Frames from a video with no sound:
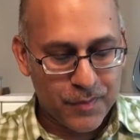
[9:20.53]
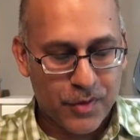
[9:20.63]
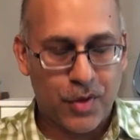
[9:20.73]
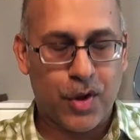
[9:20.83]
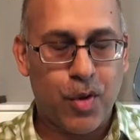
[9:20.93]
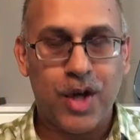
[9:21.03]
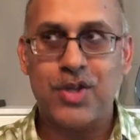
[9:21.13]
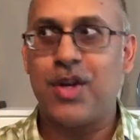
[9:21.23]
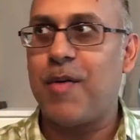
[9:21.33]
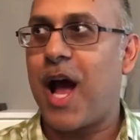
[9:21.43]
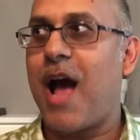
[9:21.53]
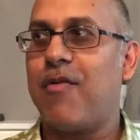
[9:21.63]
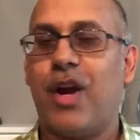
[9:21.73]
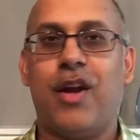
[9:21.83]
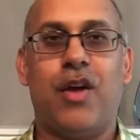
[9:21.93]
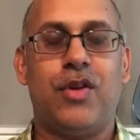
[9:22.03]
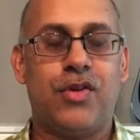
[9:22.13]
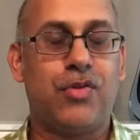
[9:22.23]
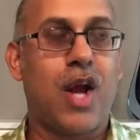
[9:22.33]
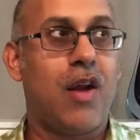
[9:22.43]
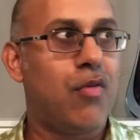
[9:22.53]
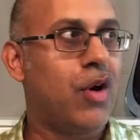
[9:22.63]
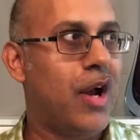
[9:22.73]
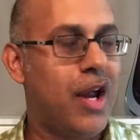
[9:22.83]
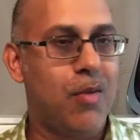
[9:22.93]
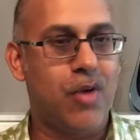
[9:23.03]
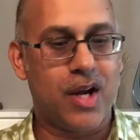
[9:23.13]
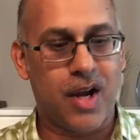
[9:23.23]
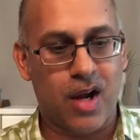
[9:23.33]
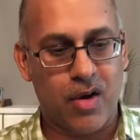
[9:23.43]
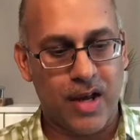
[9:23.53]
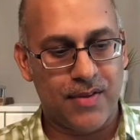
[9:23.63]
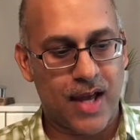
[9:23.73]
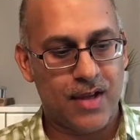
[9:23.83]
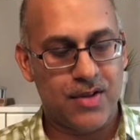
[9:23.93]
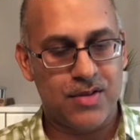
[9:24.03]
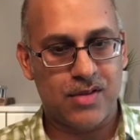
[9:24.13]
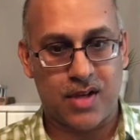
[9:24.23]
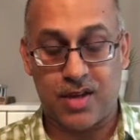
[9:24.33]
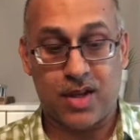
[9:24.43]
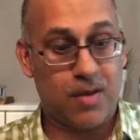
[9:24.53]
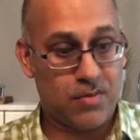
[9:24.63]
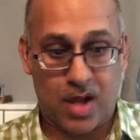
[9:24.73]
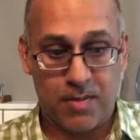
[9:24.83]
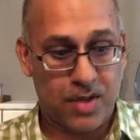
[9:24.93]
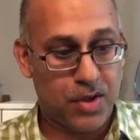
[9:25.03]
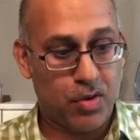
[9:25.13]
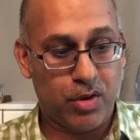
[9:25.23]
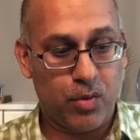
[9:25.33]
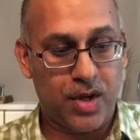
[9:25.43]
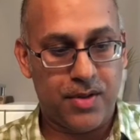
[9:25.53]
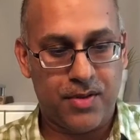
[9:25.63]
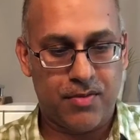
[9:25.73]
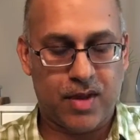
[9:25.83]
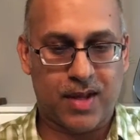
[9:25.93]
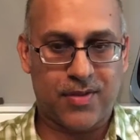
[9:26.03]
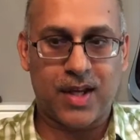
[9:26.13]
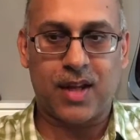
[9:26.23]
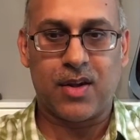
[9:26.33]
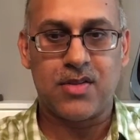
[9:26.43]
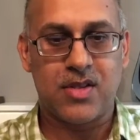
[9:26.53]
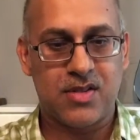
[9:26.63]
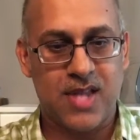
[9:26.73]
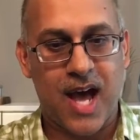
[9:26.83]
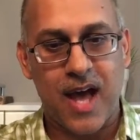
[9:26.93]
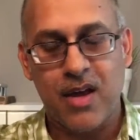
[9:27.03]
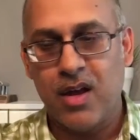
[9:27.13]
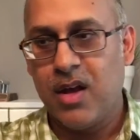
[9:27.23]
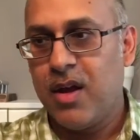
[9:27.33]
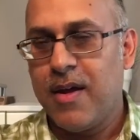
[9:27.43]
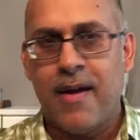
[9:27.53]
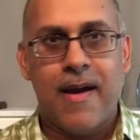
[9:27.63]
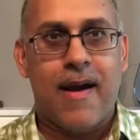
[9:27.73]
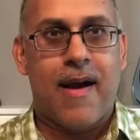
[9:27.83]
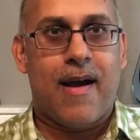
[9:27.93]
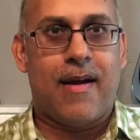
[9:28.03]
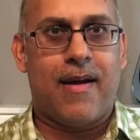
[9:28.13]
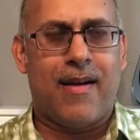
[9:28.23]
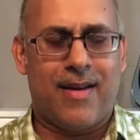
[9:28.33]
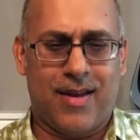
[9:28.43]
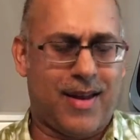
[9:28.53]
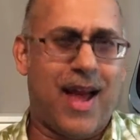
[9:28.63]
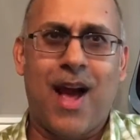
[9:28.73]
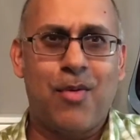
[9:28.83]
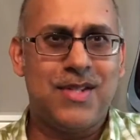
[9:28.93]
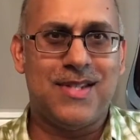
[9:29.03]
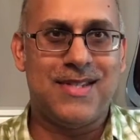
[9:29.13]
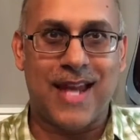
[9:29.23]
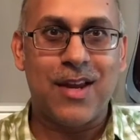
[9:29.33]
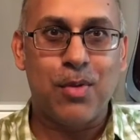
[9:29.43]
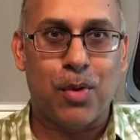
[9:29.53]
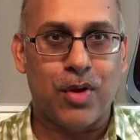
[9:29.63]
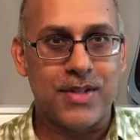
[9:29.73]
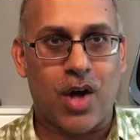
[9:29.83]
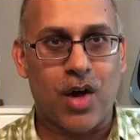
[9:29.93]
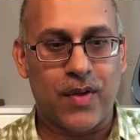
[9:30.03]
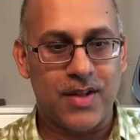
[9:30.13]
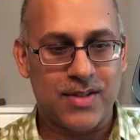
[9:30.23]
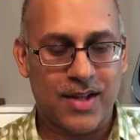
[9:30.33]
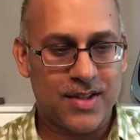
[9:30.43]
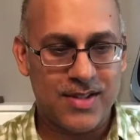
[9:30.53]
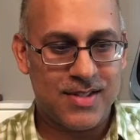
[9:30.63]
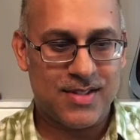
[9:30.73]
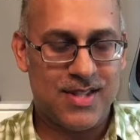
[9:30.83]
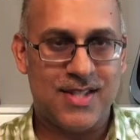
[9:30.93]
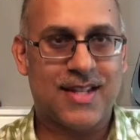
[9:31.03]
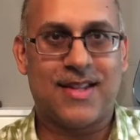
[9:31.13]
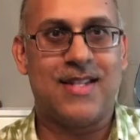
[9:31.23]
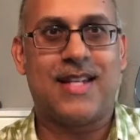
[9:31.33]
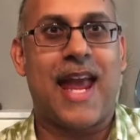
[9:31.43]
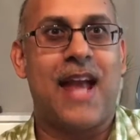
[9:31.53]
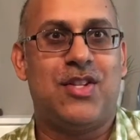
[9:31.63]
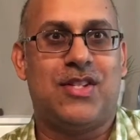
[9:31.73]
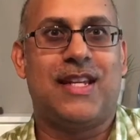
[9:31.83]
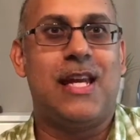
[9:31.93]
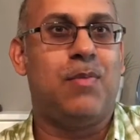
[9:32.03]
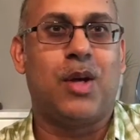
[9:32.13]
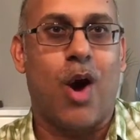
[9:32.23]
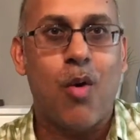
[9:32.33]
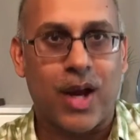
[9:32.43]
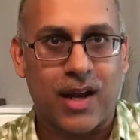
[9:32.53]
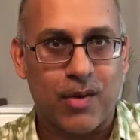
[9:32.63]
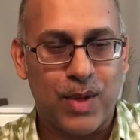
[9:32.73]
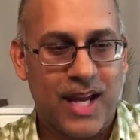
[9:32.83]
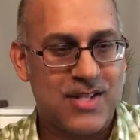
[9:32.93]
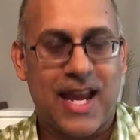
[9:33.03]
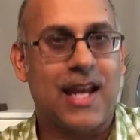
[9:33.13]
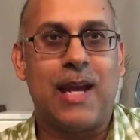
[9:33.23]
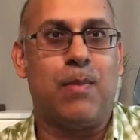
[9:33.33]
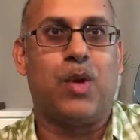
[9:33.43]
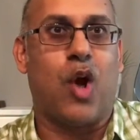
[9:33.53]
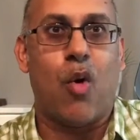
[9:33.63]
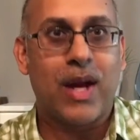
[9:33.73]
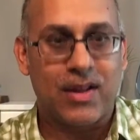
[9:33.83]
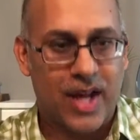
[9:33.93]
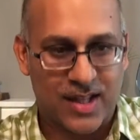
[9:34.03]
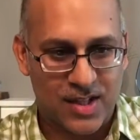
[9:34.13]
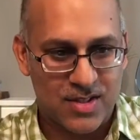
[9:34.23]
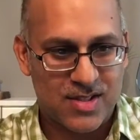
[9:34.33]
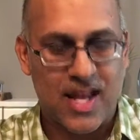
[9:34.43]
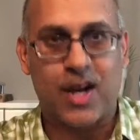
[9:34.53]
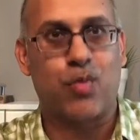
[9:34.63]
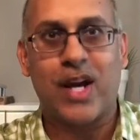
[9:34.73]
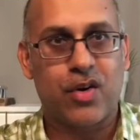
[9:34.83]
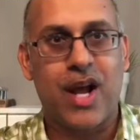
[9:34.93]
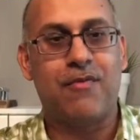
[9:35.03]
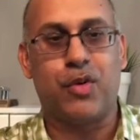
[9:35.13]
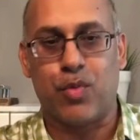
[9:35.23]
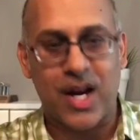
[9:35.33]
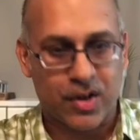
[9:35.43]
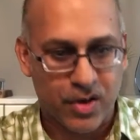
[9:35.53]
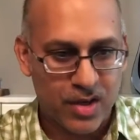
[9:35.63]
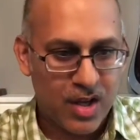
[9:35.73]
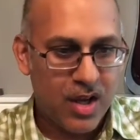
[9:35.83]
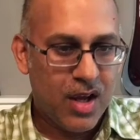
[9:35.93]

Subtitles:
So the question I have right now, and this is kind of where I am right now, and that is, and I think I'm not the only one like thinking this, is that how sustainable is all this? Like this can't just keep going. We just can't keep going like this, setting record after record.